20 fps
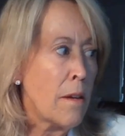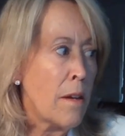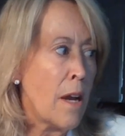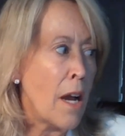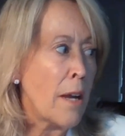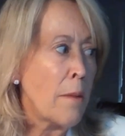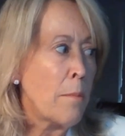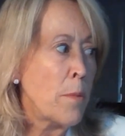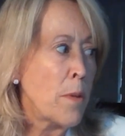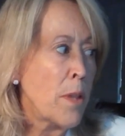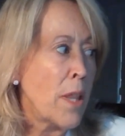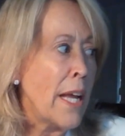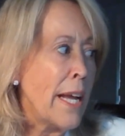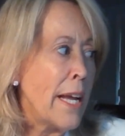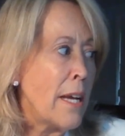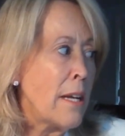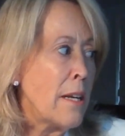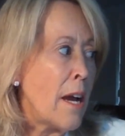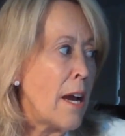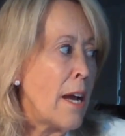I'm
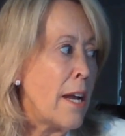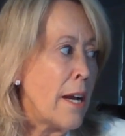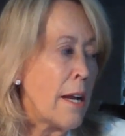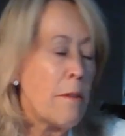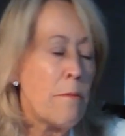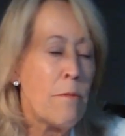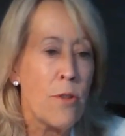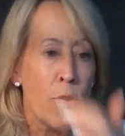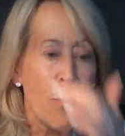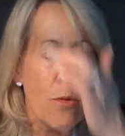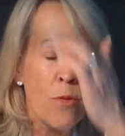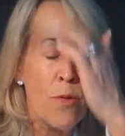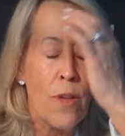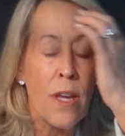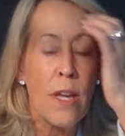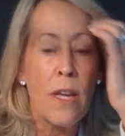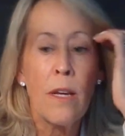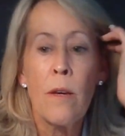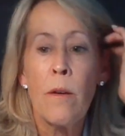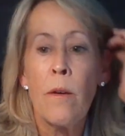glad. And I do
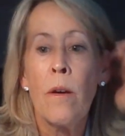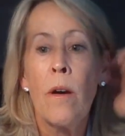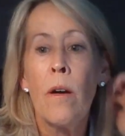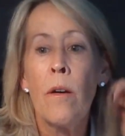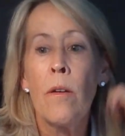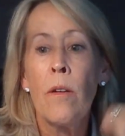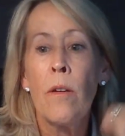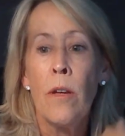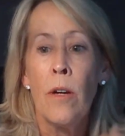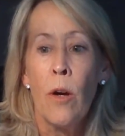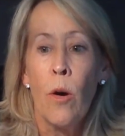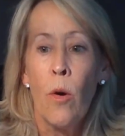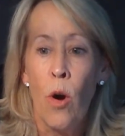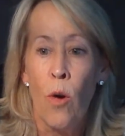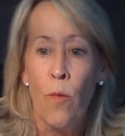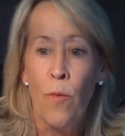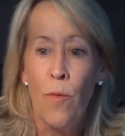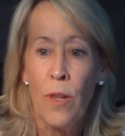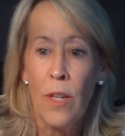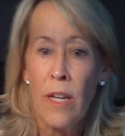think,
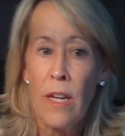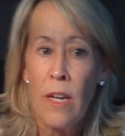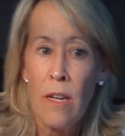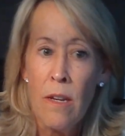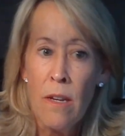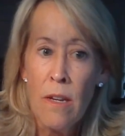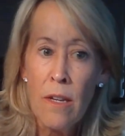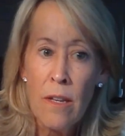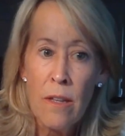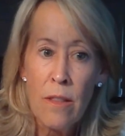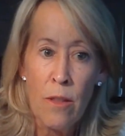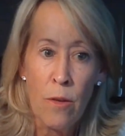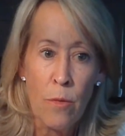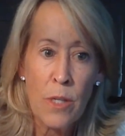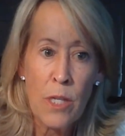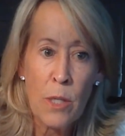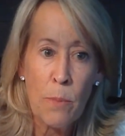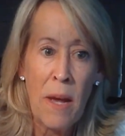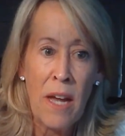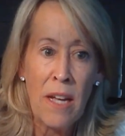hopefully the
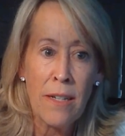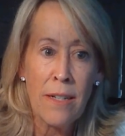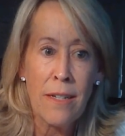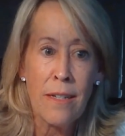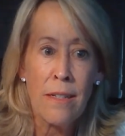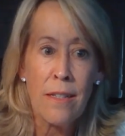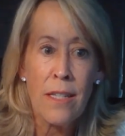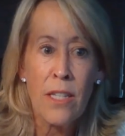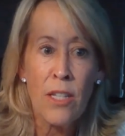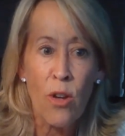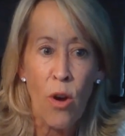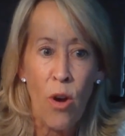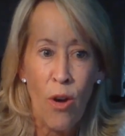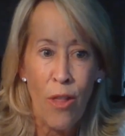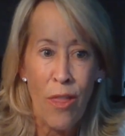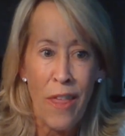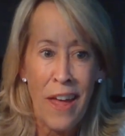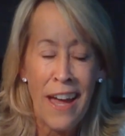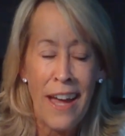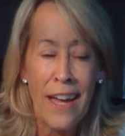respondents
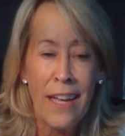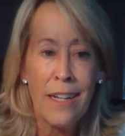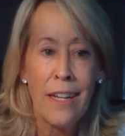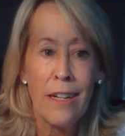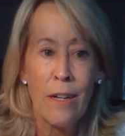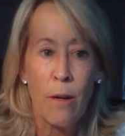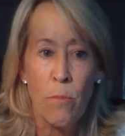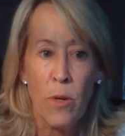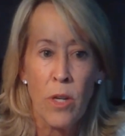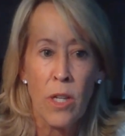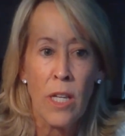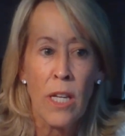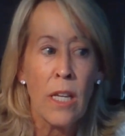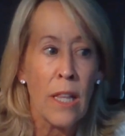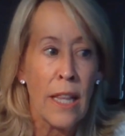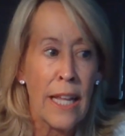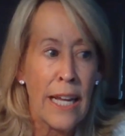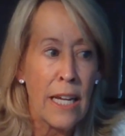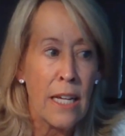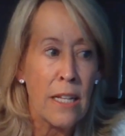saw that. And I'm really
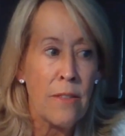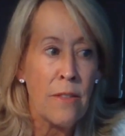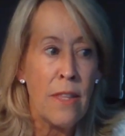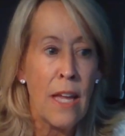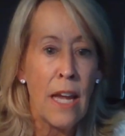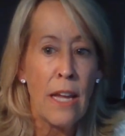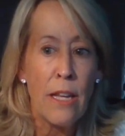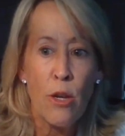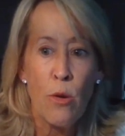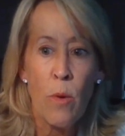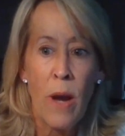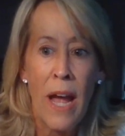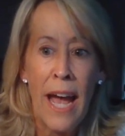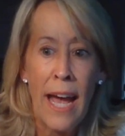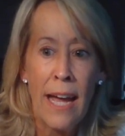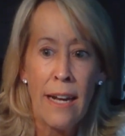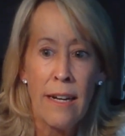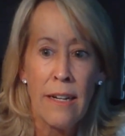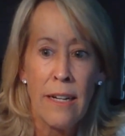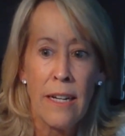glad that you
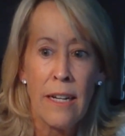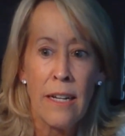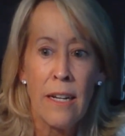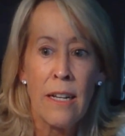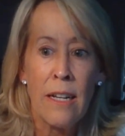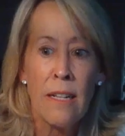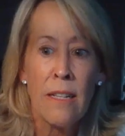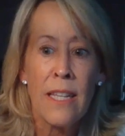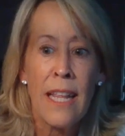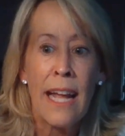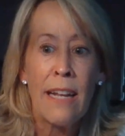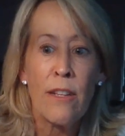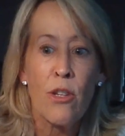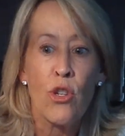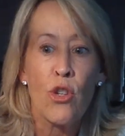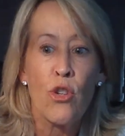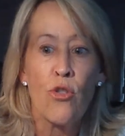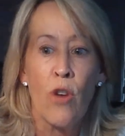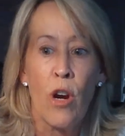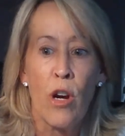added it. It's that
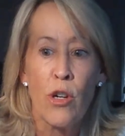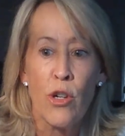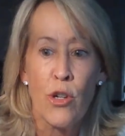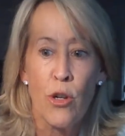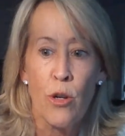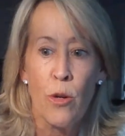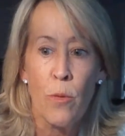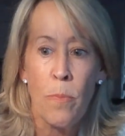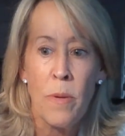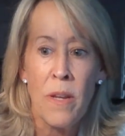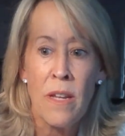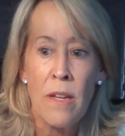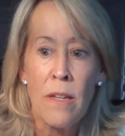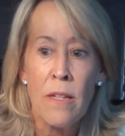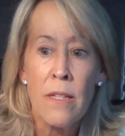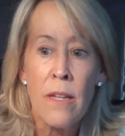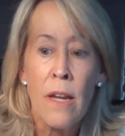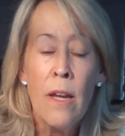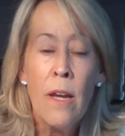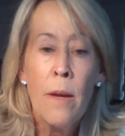structured
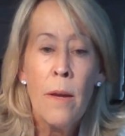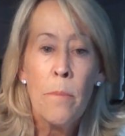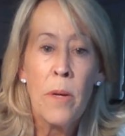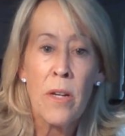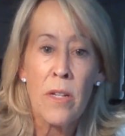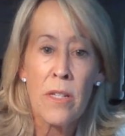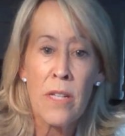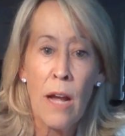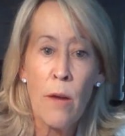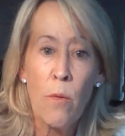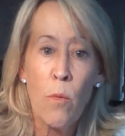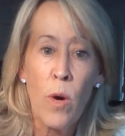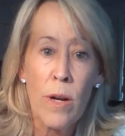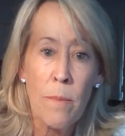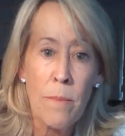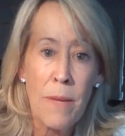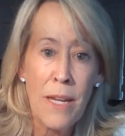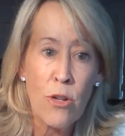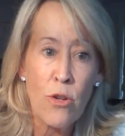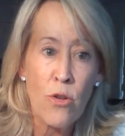piece because I
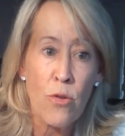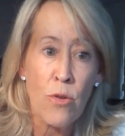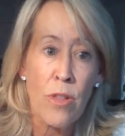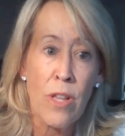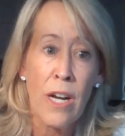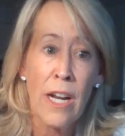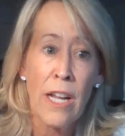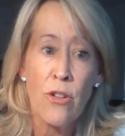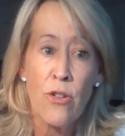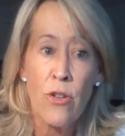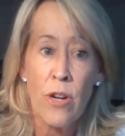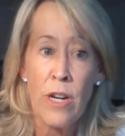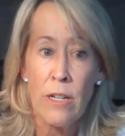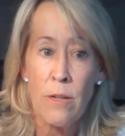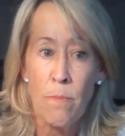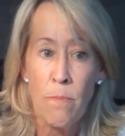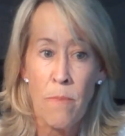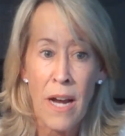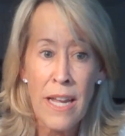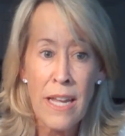want to make sure that I
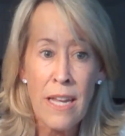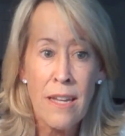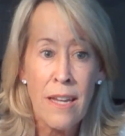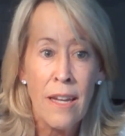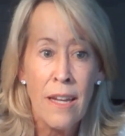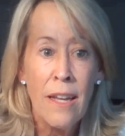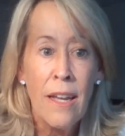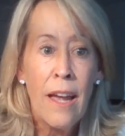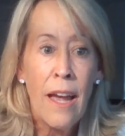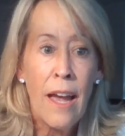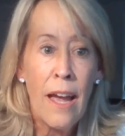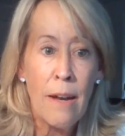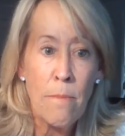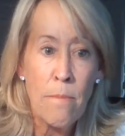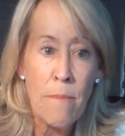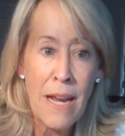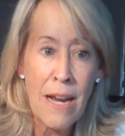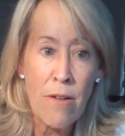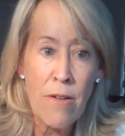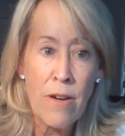trained Mike
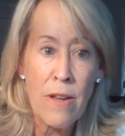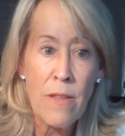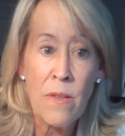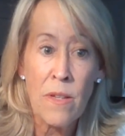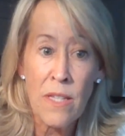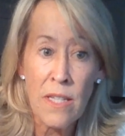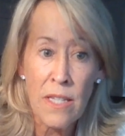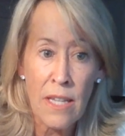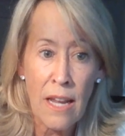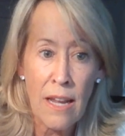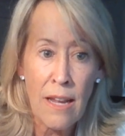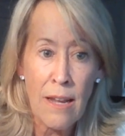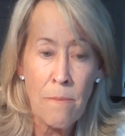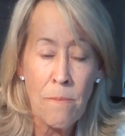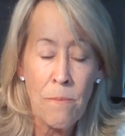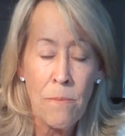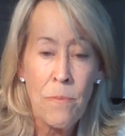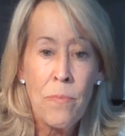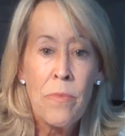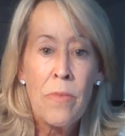and Mary the
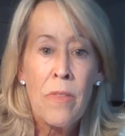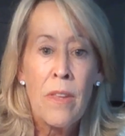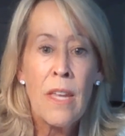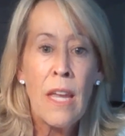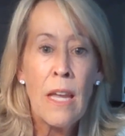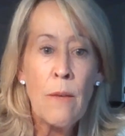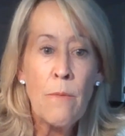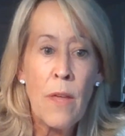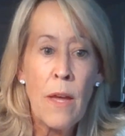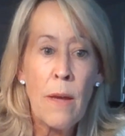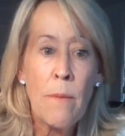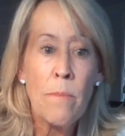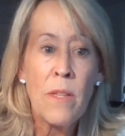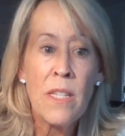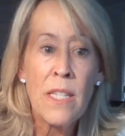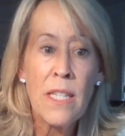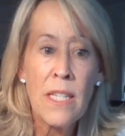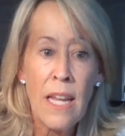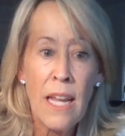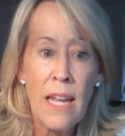same, gave them
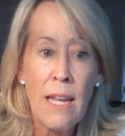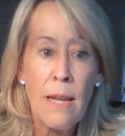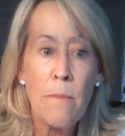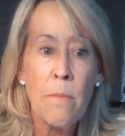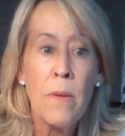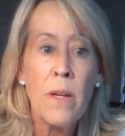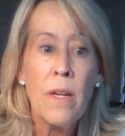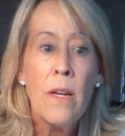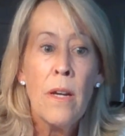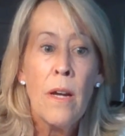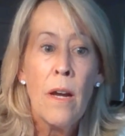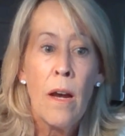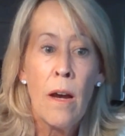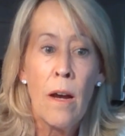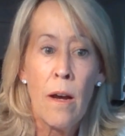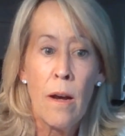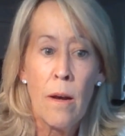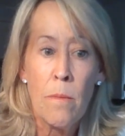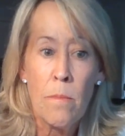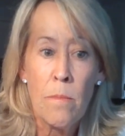the same
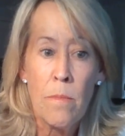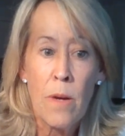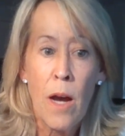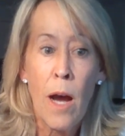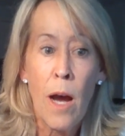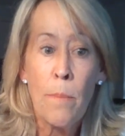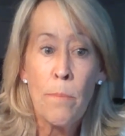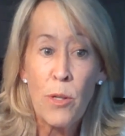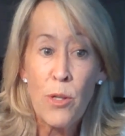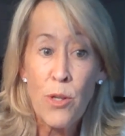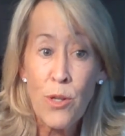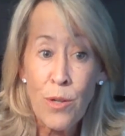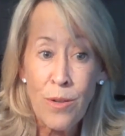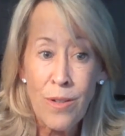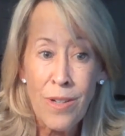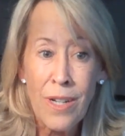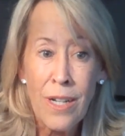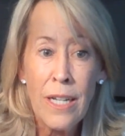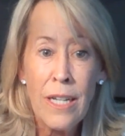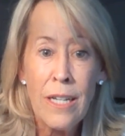
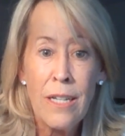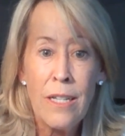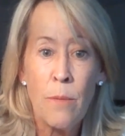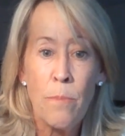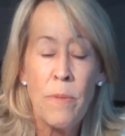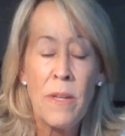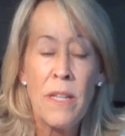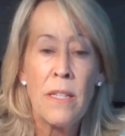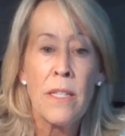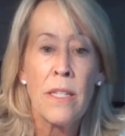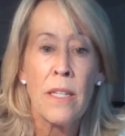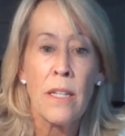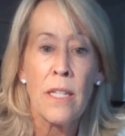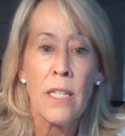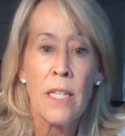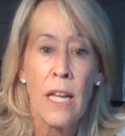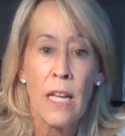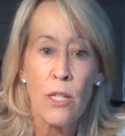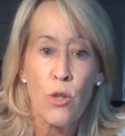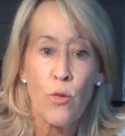opportunity to be
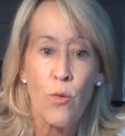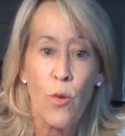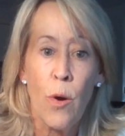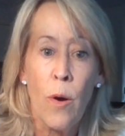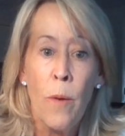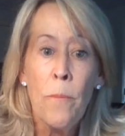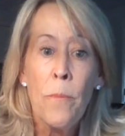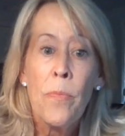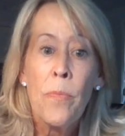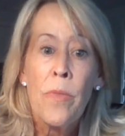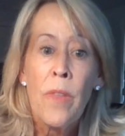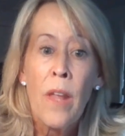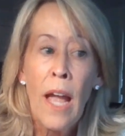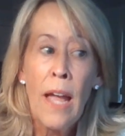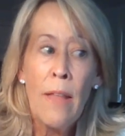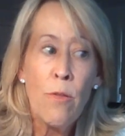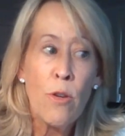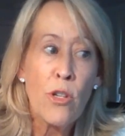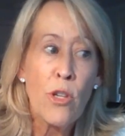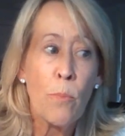successful.
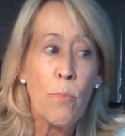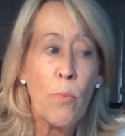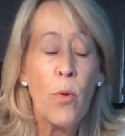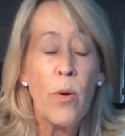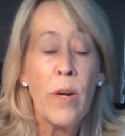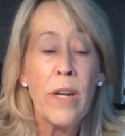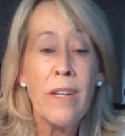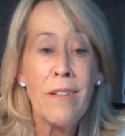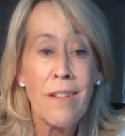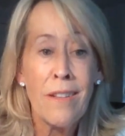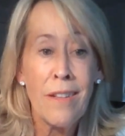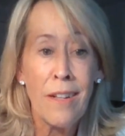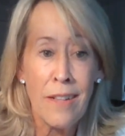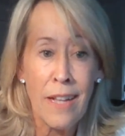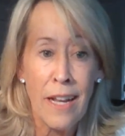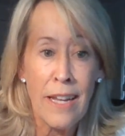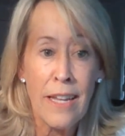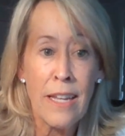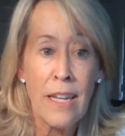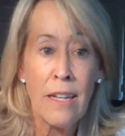And there's a point
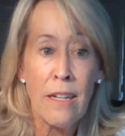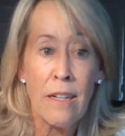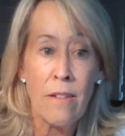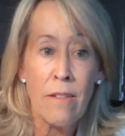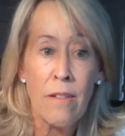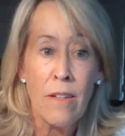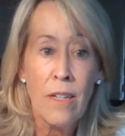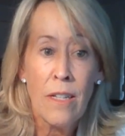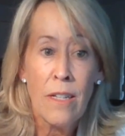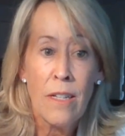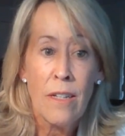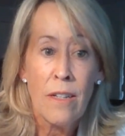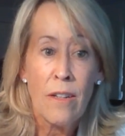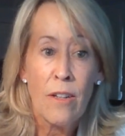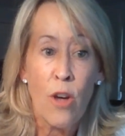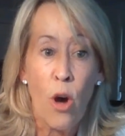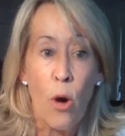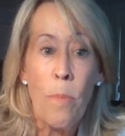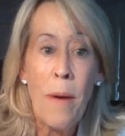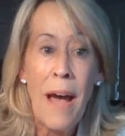that they can
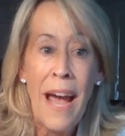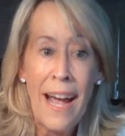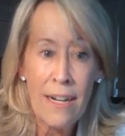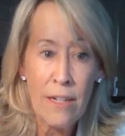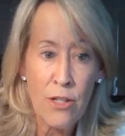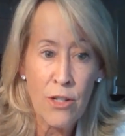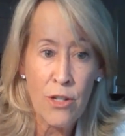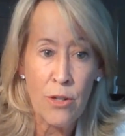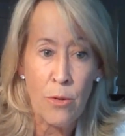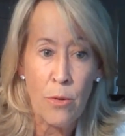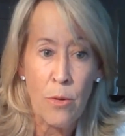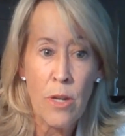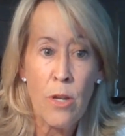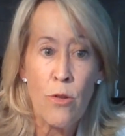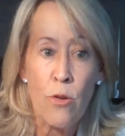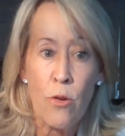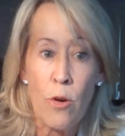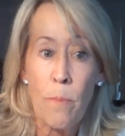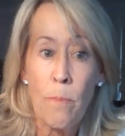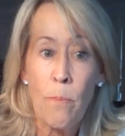go back to,
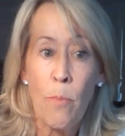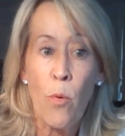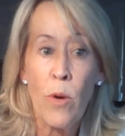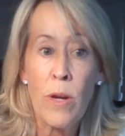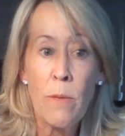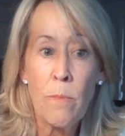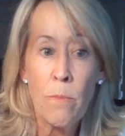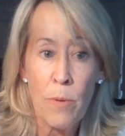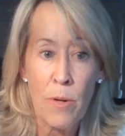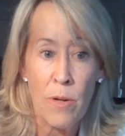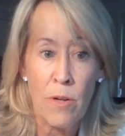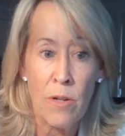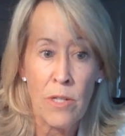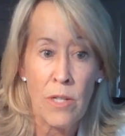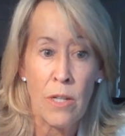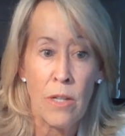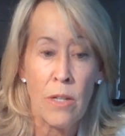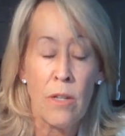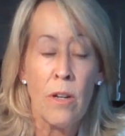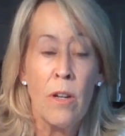either a point
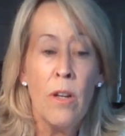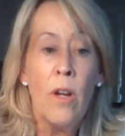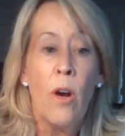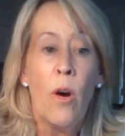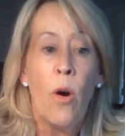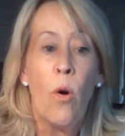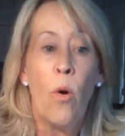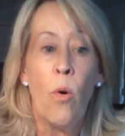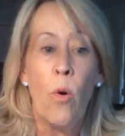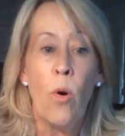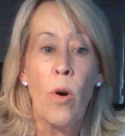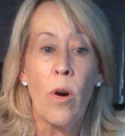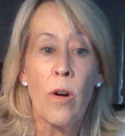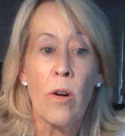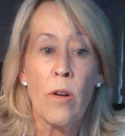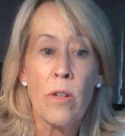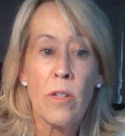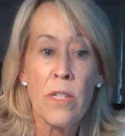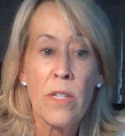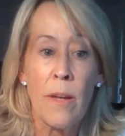person
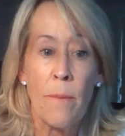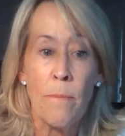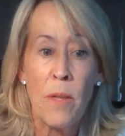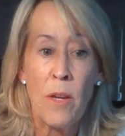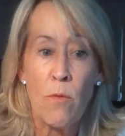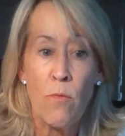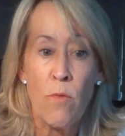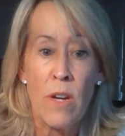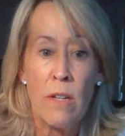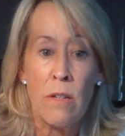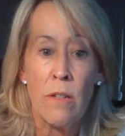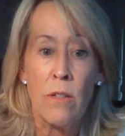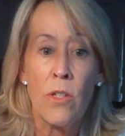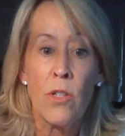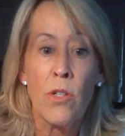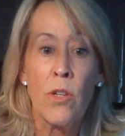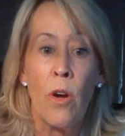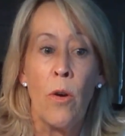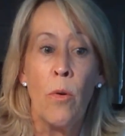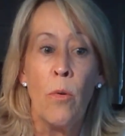or something written.
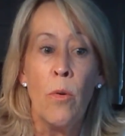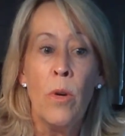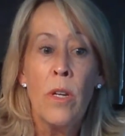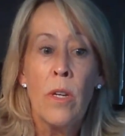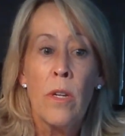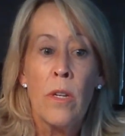So,